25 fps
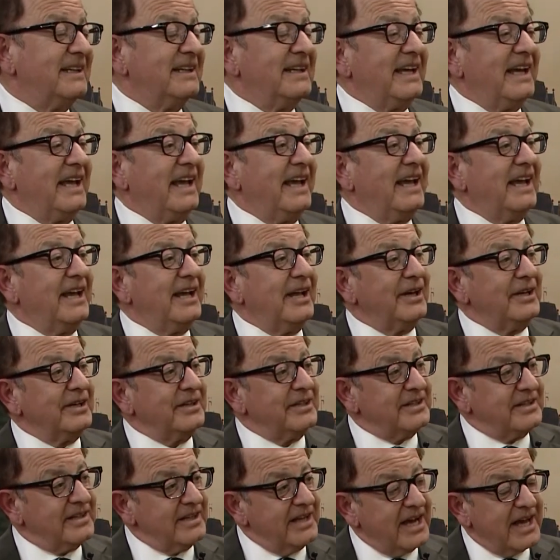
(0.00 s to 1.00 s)

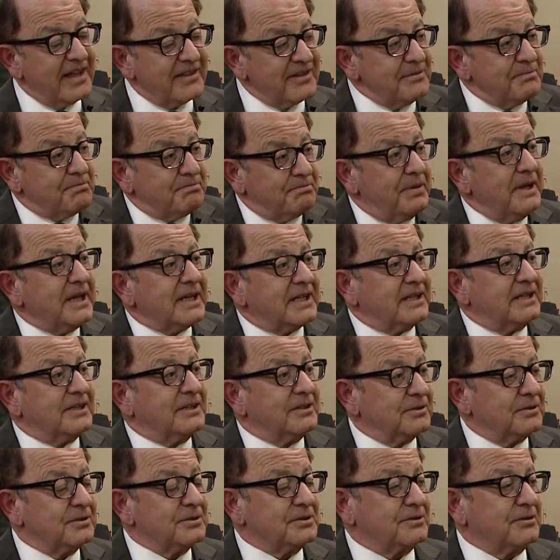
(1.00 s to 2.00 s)
And the other
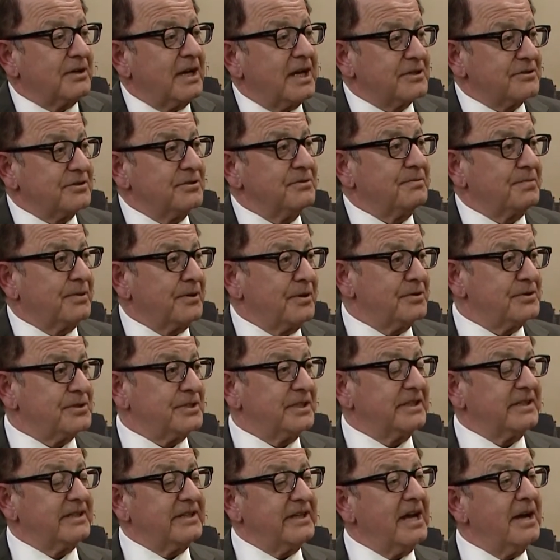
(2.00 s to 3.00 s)
big construction
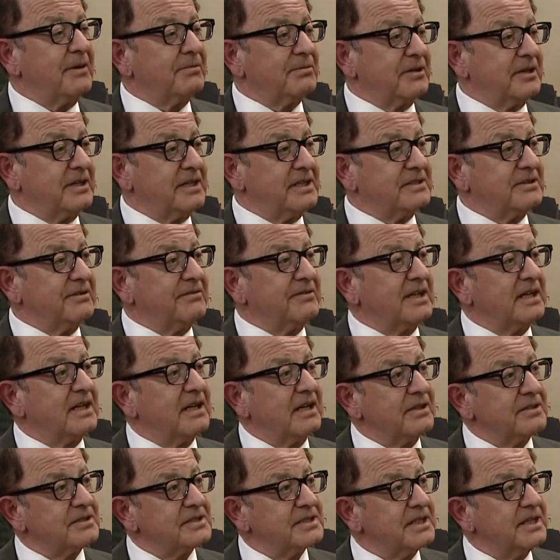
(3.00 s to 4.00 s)
project, the upgrades of the
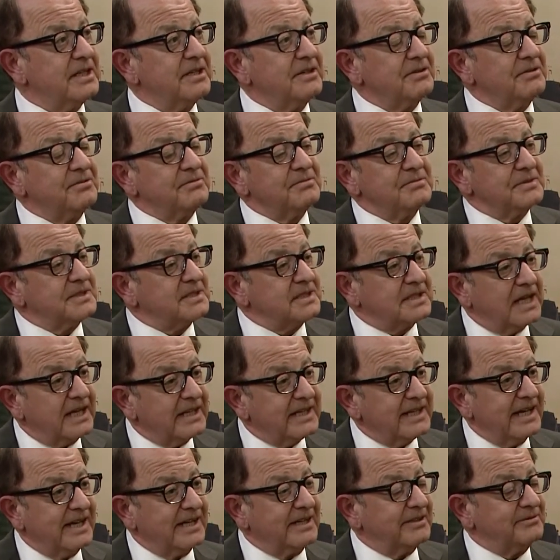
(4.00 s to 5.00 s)
Coliseum,
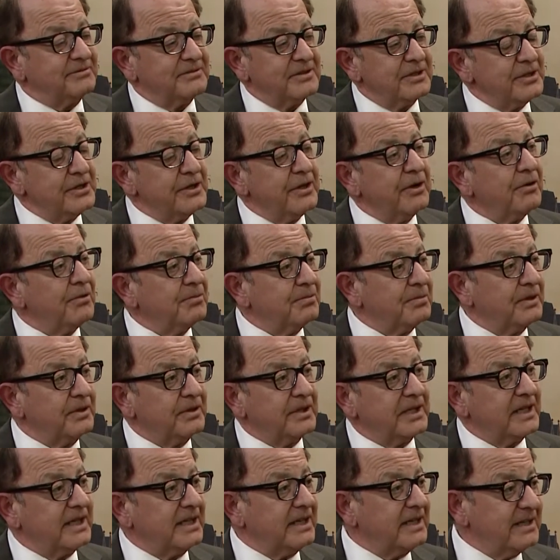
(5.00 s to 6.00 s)
again,
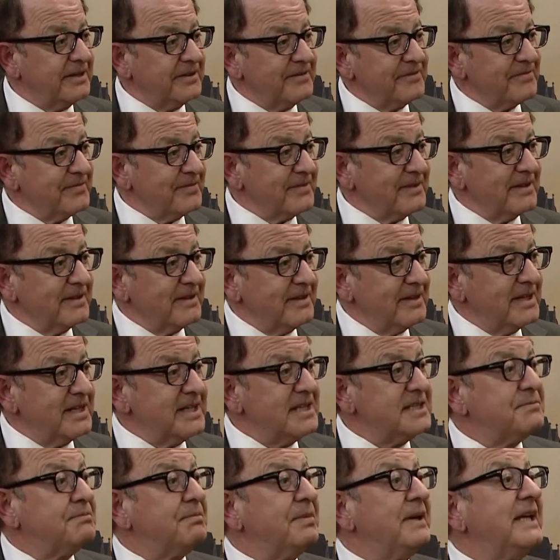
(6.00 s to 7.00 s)
nobody
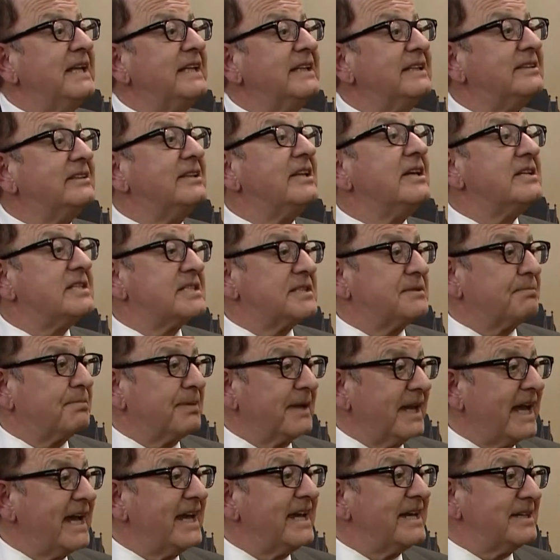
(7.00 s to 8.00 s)
is being
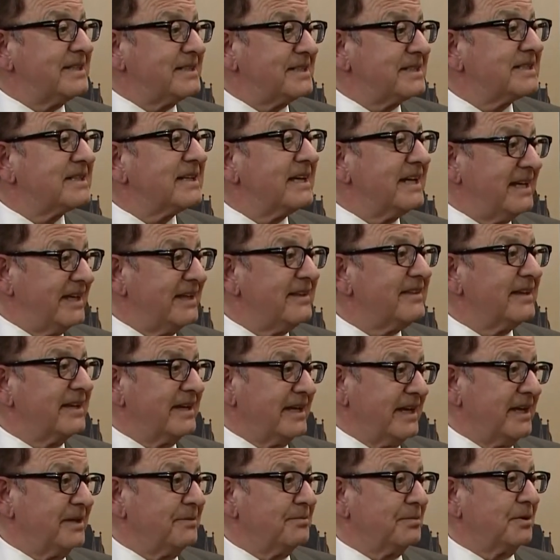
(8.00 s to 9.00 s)
displaced in the
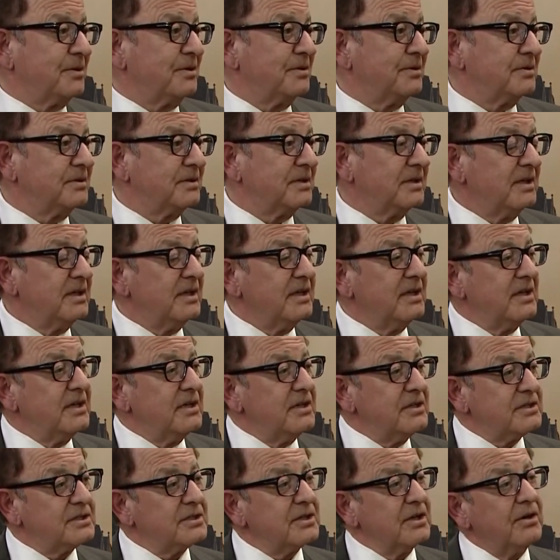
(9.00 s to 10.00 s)
neighborhood.
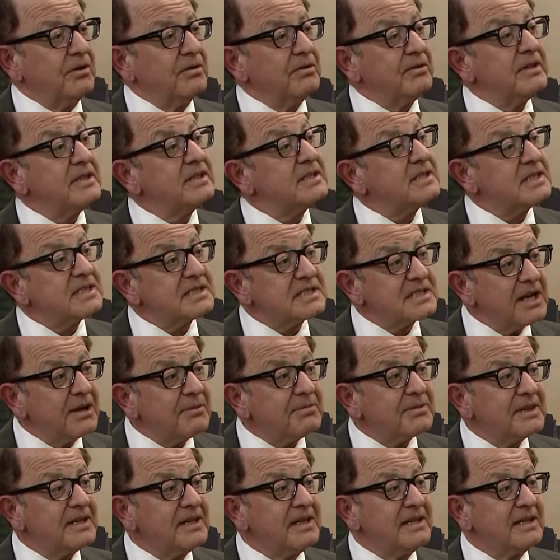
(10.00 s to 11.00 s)
So this is
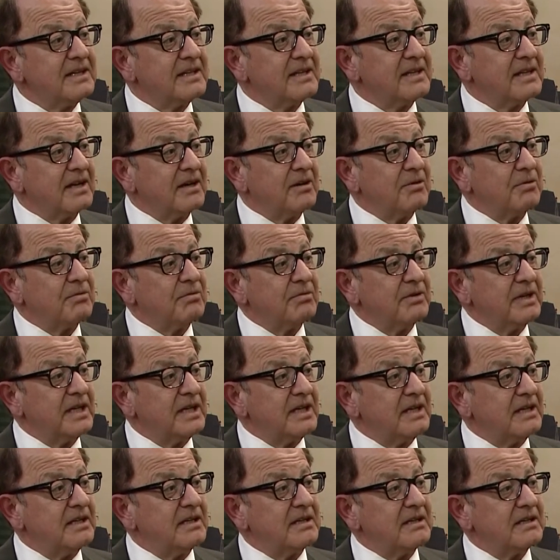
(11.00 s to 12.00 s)
something that
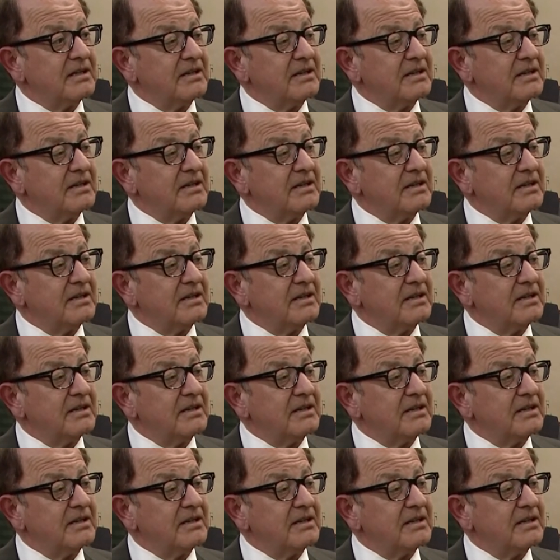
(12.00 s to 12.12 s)
we